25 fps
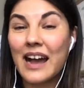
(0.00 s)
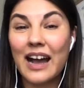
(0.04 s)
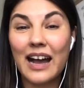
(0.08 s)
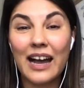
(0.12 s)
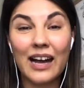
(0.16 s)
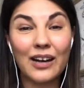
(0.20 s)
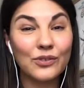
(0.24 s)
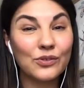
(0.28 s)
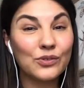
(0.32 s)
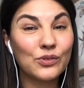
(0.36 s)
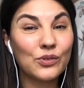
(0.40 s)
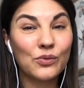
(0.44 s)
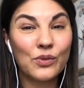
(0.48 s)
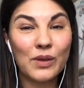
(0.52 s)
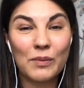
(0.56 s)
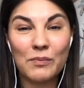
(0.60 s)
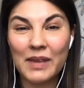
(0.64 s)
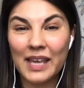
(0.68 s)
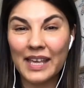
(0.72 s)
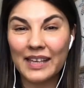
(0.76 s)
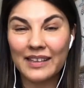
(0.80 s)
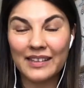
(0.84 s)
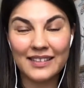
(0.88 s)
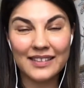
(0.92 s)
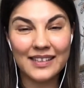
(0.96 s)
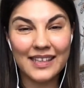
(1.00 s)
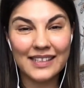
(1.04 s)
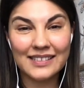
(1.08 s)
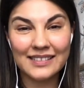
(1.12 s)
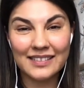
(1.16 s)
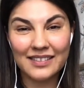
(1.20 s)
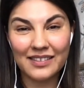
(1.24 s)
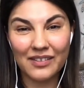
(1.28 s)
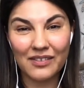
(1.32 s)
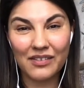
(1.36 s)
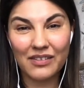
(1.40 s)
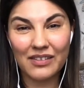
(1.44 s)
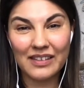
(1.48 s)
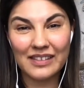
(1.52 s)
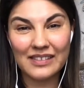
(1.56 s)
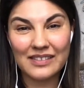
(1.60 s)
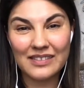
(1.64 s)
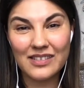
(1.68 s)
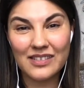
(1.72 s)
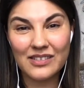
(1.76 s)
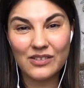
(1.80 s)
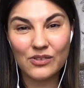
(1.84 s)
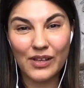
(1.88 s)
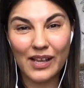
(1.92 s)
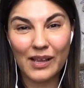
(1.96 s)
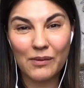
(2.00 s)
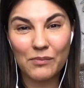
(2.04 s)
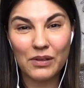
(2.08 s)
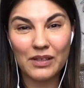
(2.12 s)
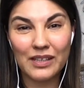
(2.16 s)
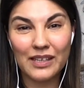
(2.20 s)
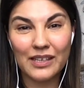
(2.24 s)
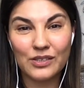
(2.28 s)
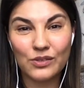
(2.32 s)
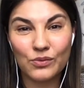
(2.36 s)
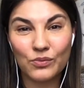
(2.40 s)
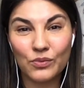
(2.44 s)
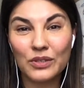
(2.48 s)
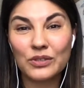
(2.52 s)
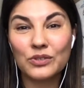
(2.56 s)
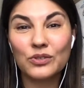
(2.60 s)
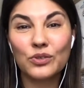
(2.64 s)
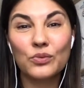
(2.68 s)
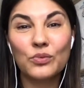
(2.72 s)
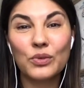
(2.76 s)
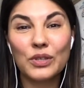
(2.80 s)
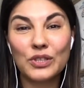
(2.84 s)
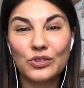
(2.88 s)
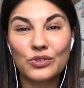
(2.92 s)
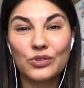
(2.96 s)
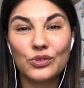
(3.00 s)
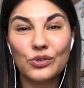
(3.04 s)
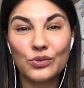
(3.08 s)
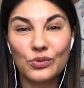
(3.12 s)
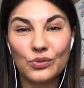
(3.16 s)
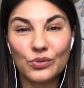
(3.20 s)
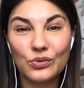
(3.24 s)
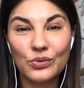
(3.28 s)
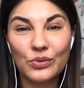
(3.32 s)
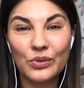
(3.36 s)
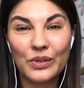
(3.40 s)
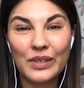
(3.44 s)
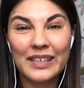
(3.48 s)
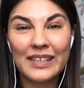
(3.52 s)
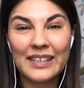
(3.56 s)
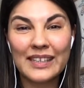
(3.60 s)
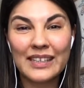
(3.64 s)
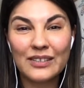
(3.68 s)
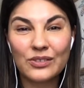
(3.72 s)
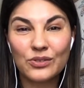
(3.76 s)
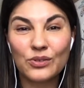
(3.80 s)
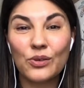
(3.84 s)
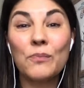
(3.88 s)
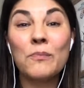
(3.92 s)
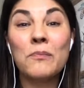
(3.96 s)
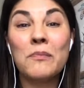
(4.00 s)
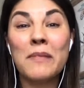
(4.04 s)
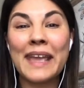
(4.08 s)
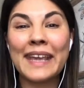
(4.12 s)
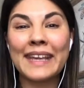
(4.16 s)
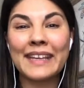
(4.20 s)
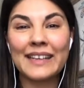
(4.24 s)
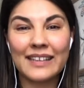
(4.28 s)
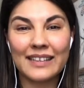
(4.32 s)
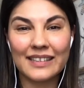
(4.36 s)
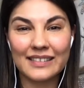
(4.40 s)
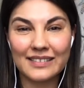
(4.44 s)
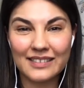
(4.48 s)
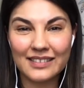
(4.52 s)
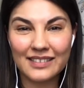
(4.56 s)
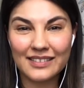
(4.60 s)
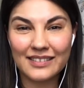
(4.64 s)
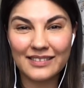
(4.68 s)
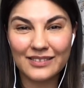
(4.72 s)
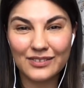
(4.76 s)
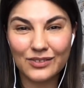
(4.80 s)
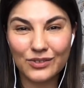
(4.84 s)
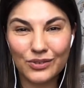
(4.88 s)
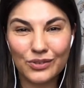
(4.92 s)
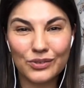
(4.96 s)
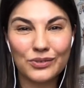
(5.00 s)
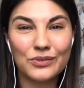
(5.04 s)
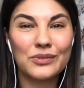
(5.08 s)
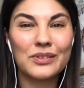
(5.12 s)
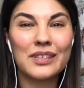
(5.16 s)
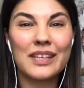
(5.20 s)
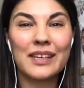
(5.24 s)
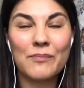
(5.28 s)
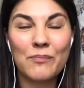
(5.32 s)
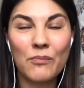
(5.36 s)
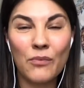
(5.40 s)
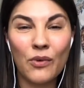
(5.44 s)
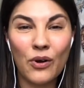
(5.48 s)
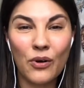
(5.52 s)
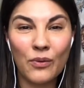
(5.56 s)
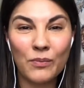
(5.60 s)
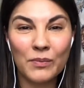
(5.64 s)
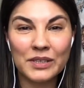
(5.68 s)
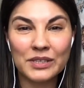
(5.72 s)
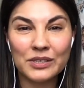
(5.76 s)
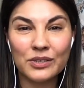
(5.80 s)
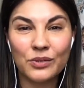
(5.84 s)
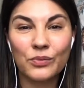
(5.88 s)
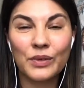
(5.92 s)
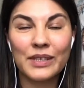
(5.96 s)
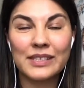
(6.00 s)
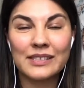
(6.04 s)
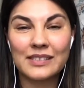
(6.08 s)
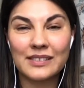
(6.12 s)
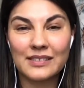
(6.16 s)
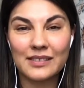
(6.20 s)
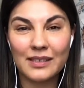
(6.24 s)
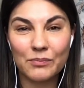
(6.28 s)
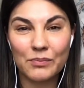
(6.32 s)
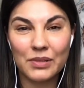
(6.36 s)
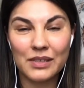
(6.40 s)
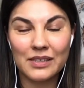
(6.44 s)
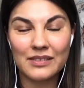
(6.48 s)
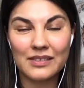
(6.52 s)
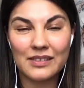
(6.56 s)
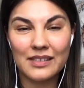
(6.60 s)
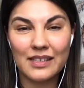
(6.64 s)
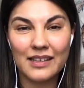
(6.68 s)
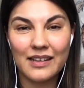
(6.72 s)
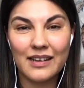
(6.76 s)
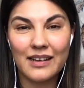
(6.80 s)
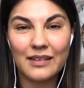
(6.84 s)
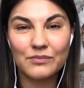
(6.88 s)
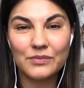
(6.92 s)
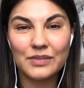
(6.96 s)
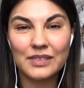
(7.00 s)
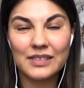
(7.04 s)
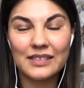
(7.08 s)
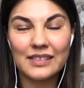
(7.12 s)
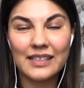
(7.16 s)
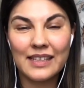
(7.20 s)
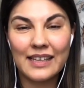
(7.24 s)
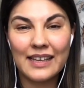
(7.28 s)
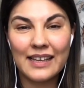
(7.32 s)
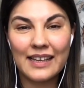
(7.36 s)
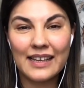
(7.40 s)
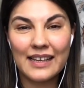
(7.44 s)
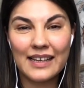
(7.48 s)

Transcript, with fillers: How do we make it until things stabilize? What do we do to make it to the moment when stability comes?